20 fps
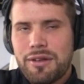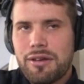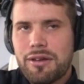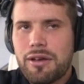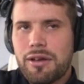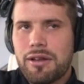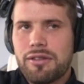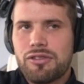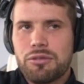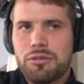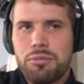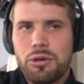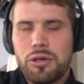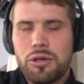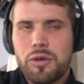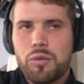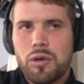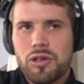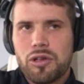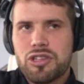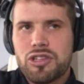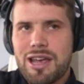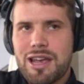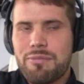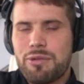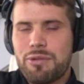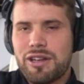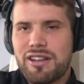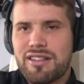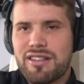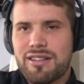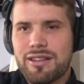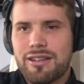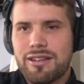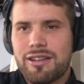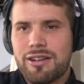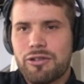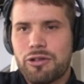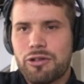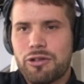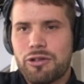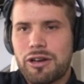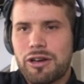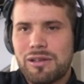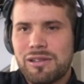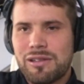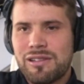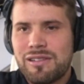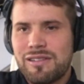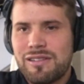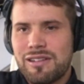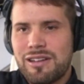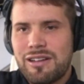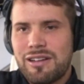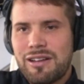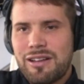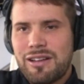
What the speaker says: and to be world champion is an incredible